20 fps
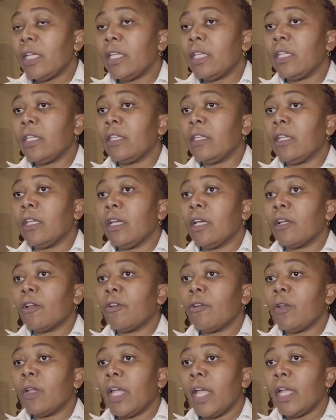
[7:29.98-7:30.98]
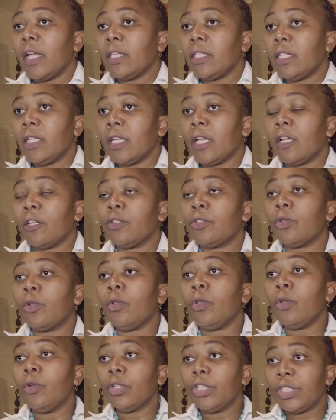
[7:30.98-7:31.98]
in creating a
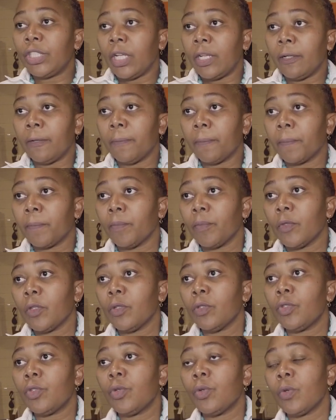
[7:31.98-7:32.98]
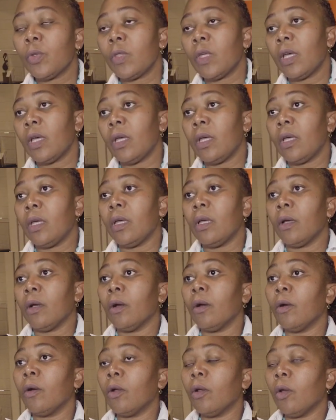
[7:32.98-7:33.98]
solution to the
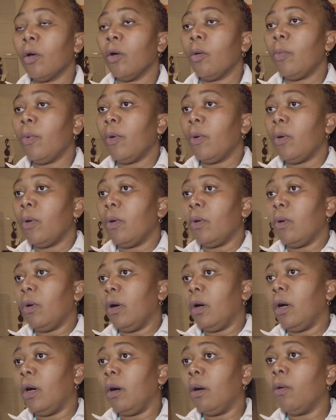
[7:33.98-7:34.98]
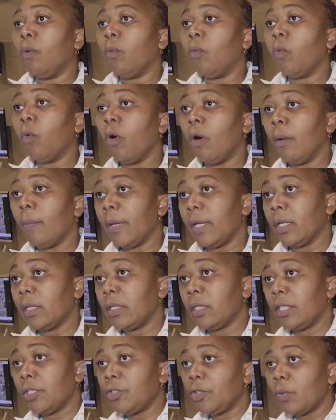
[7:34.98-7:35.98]
global warming
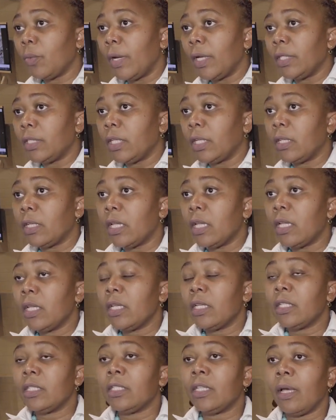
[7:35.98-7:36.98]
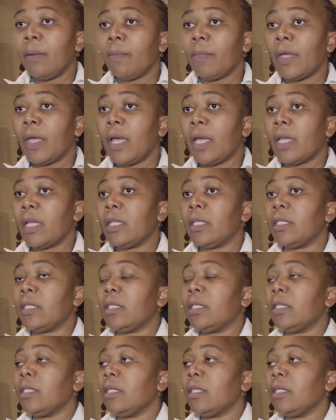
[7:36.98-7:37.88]
situation, Zambia is